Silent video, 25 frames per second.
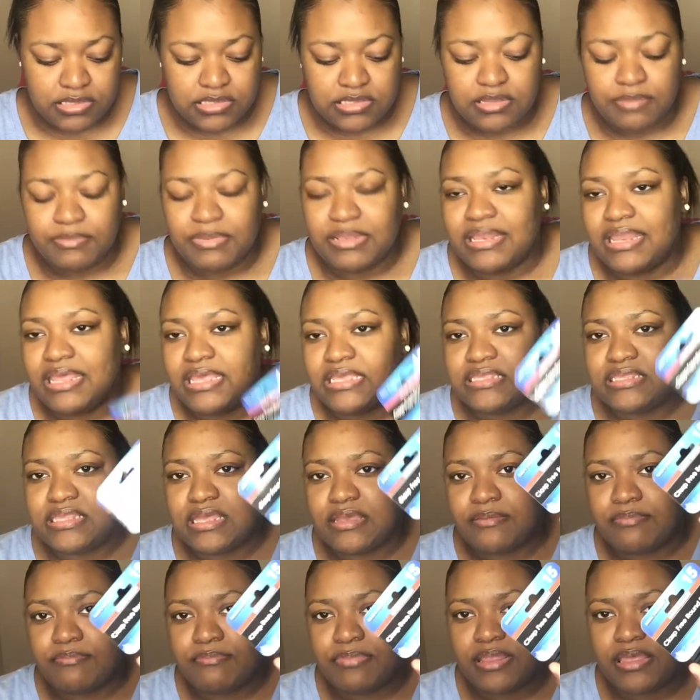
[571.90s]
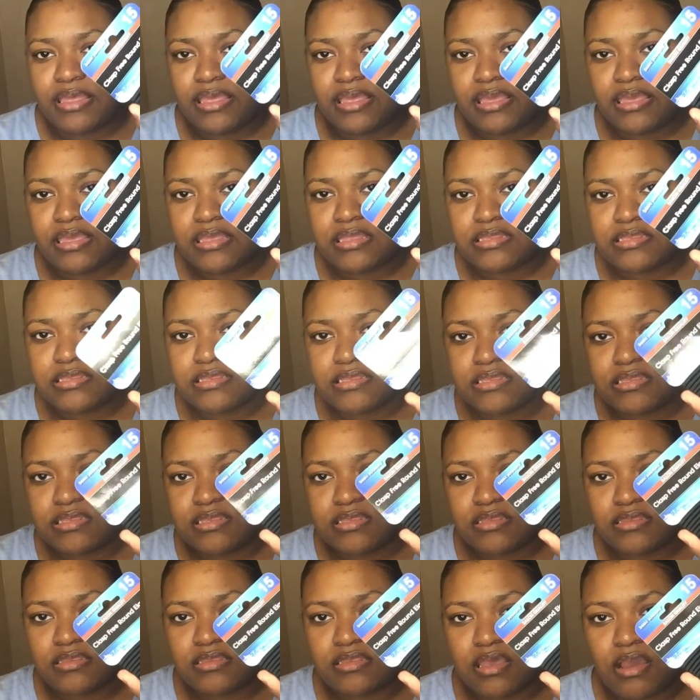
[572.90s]
some elastic bands.
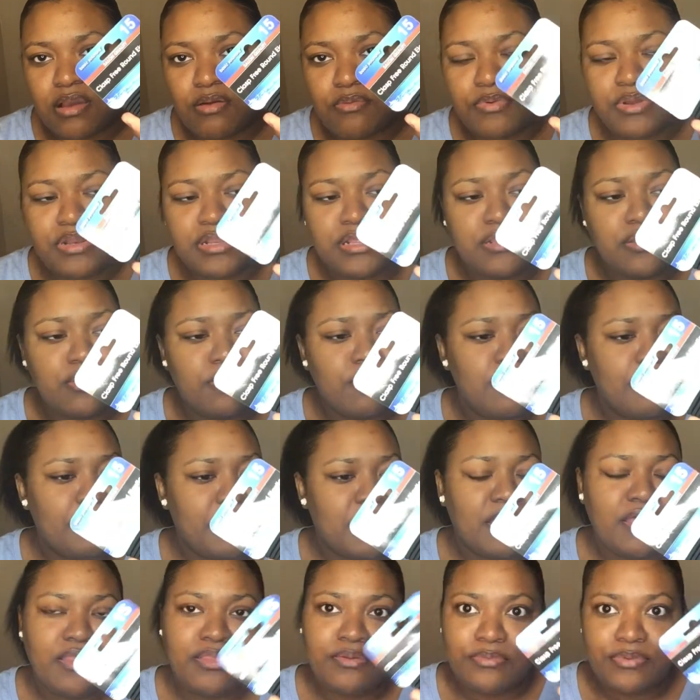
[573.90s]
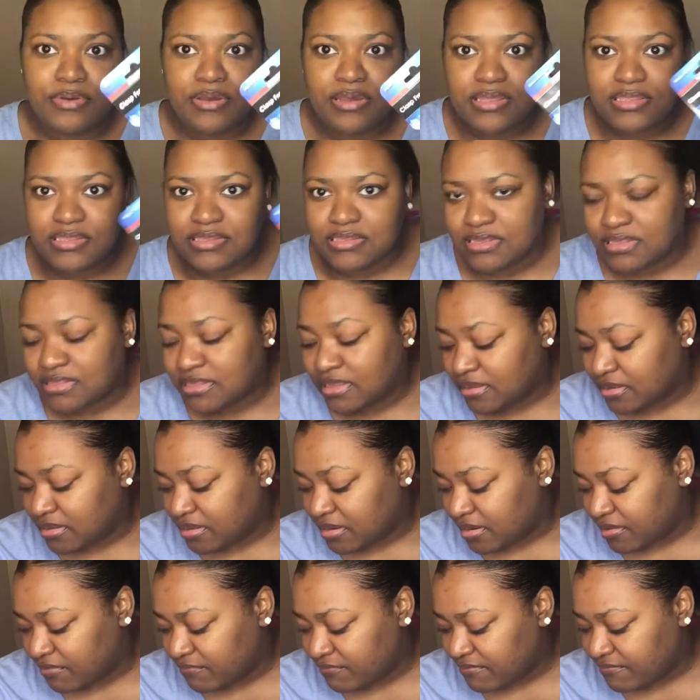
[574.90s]
I'm running low on my other ones because I
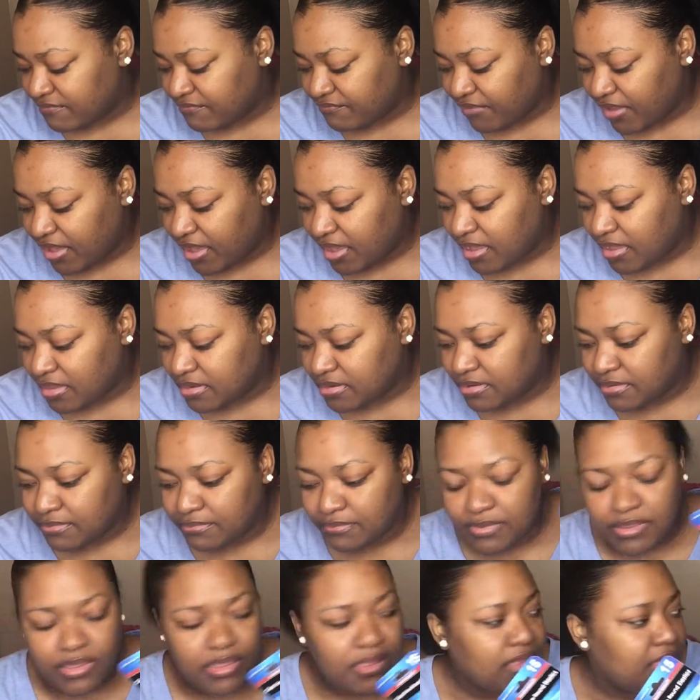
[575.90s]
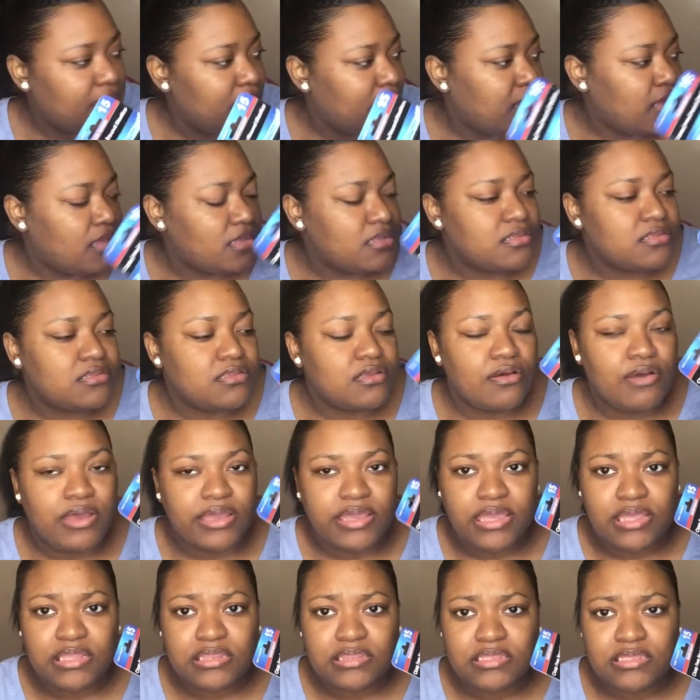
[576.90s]
can never find them. So I
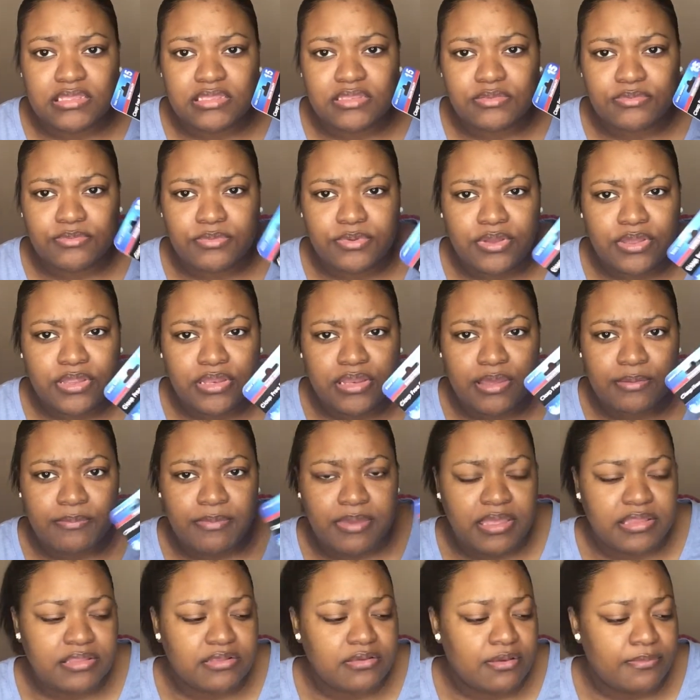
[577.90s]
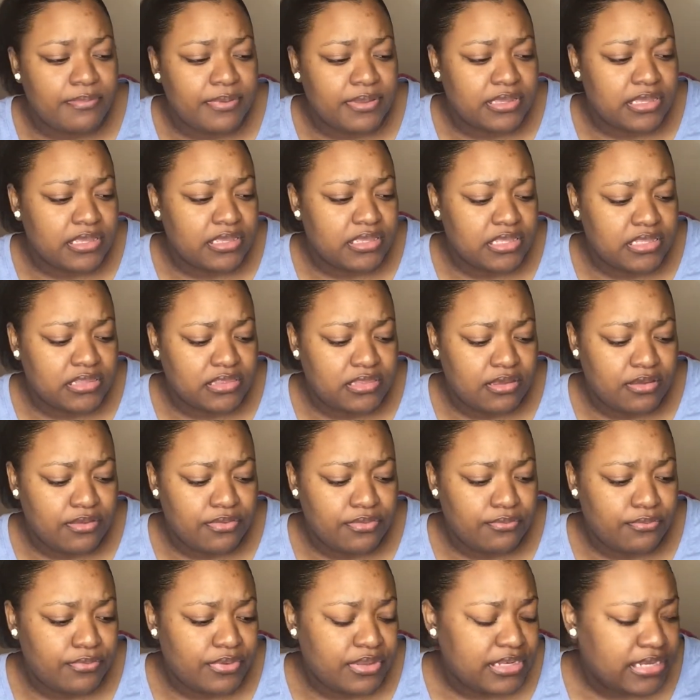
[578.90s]
got this one. I'm gonna have to go back and get the
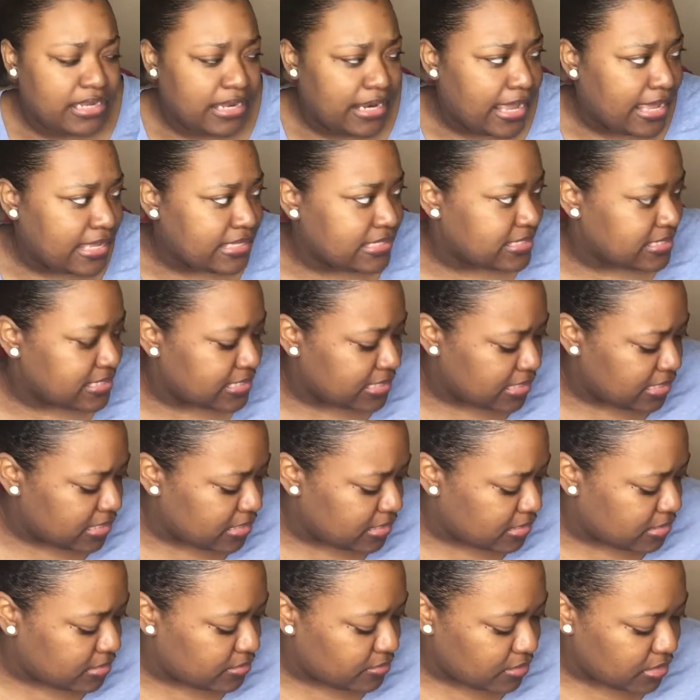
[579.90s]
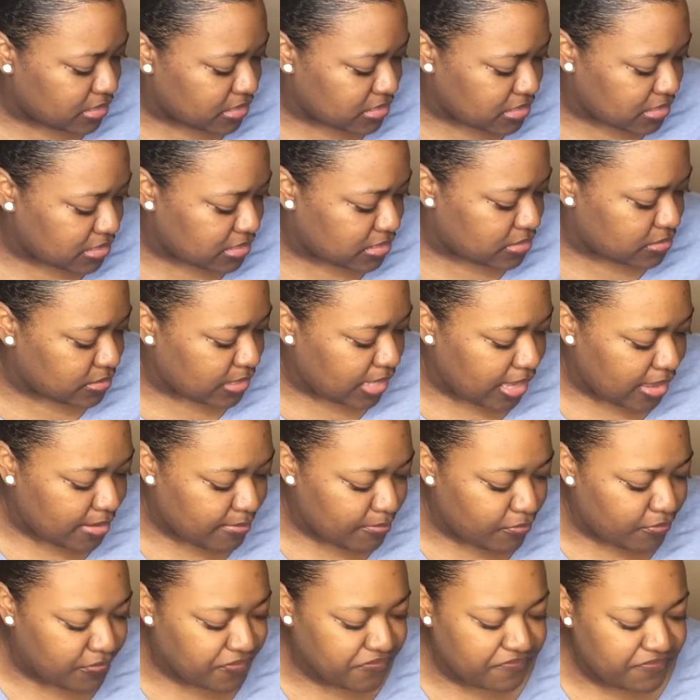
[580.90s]
other one that I seen, because it's had
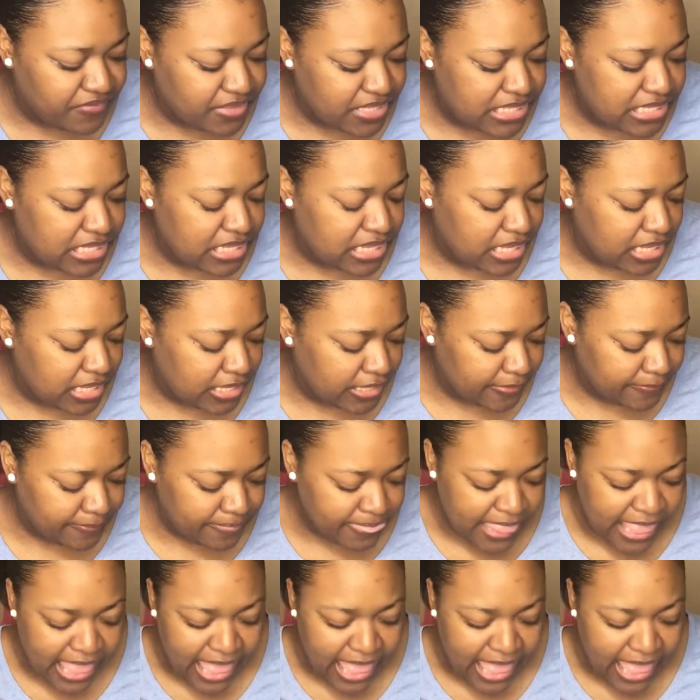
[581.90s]
more than 15.